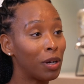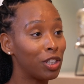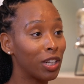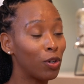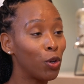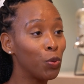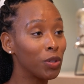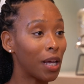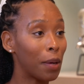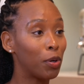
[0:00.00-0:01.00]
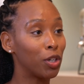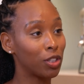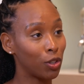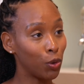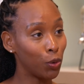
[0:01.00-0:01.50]
mind sharing, who was that
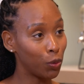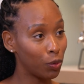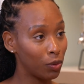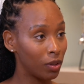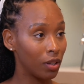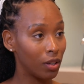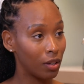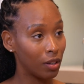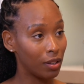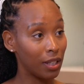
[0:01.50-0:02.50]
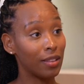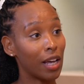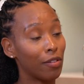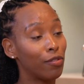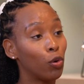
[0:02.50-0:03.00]
person who did
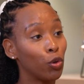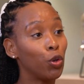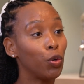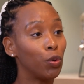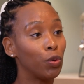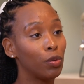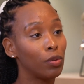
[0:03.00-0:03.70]
that for you?